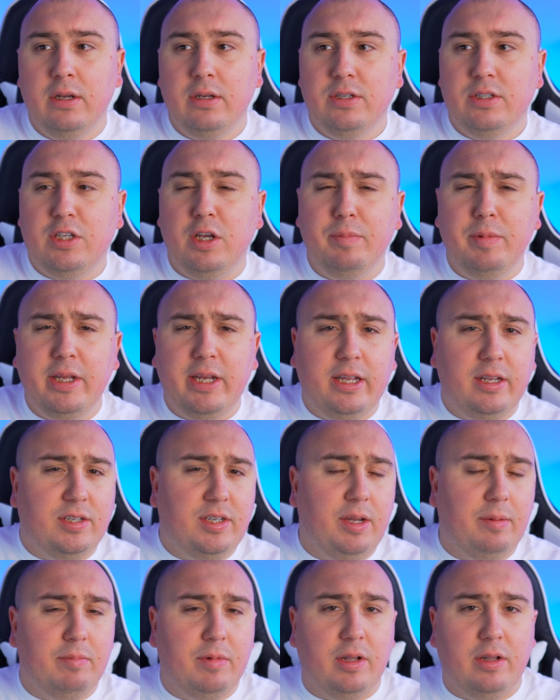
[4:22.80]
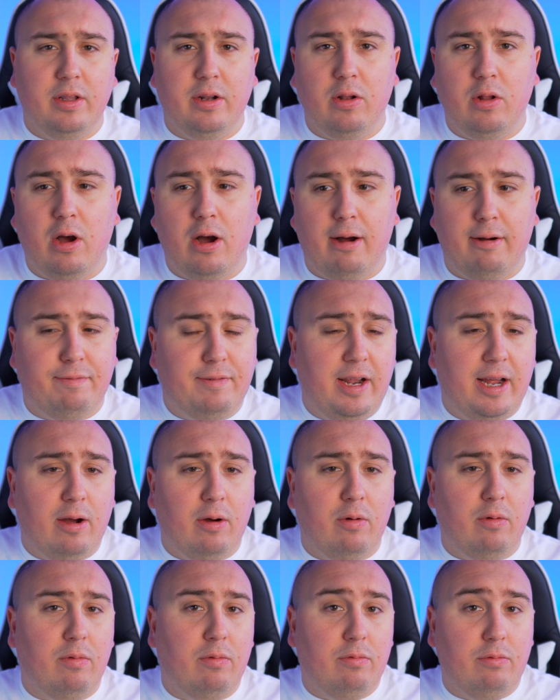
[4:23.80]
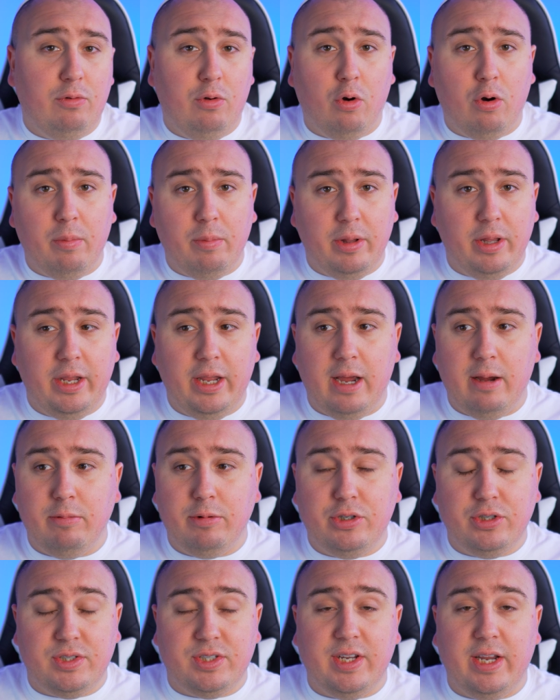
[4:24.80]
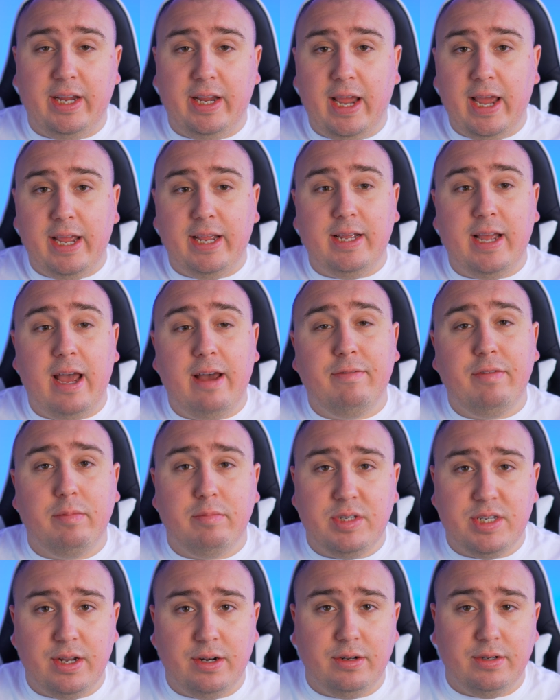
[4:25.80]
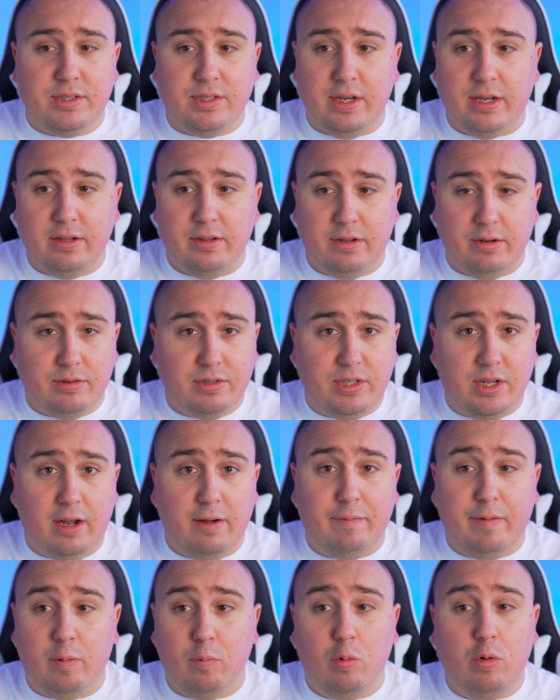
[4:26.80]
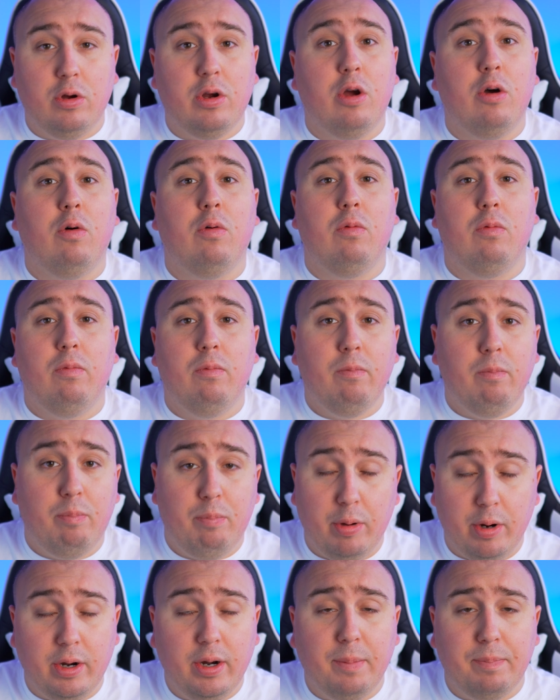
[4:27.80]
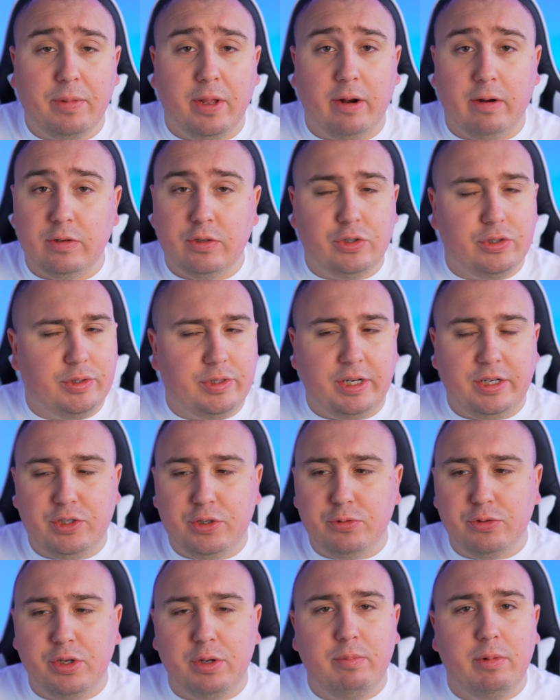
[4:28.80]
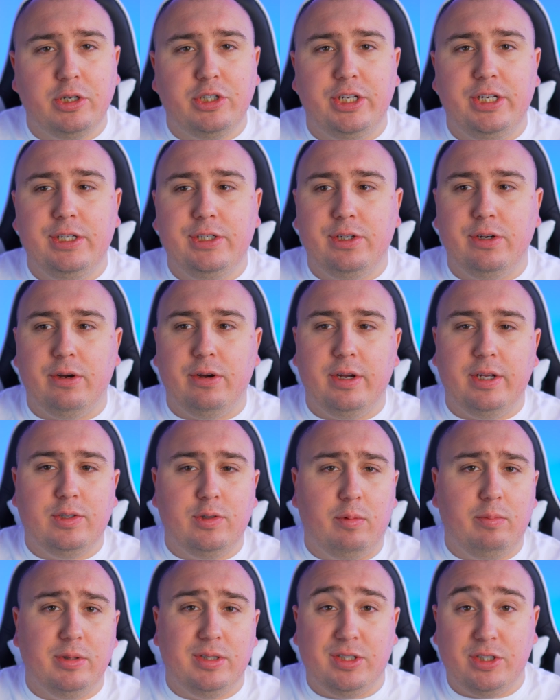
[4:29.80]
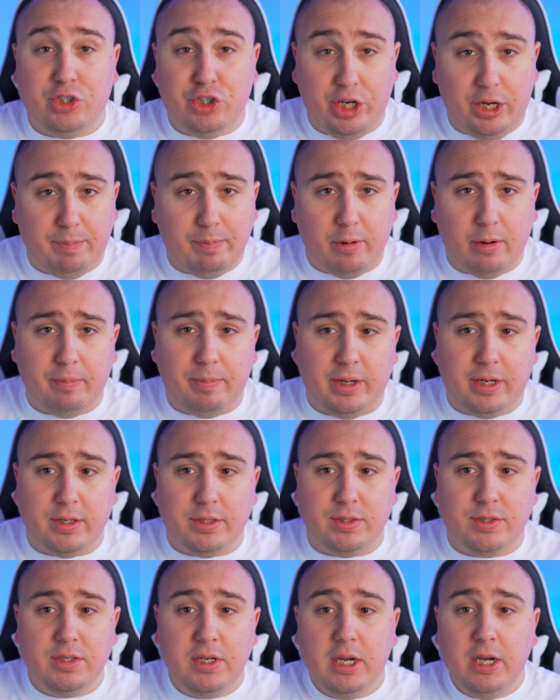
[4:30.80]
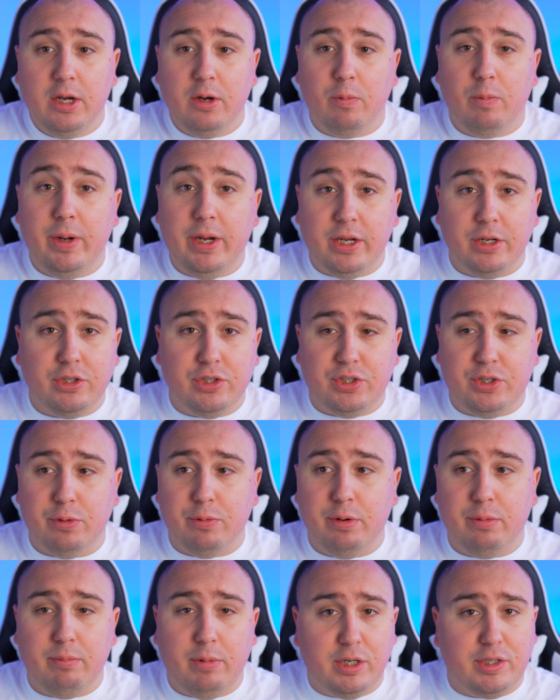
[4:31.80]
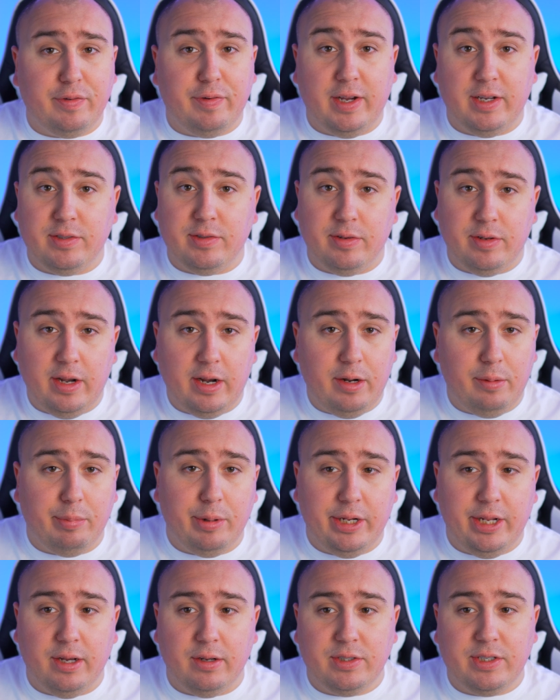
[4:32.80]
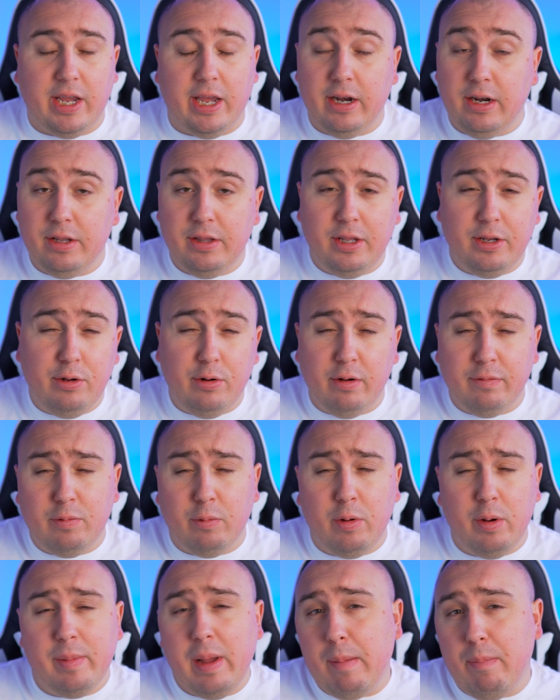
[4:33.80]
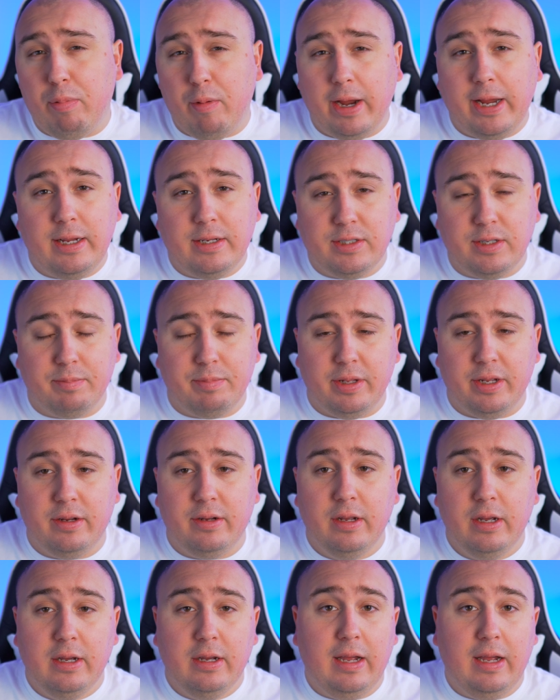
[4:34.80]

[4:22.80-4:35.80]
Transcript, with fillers: something seemed a little off. Now, normally I would just say, hey, have them send us their stuff and we'll go put it up there. It's usually much easier. It's almost cheaper because we could just do it much faster than anybody else can. And then you don't have to worry about breaking something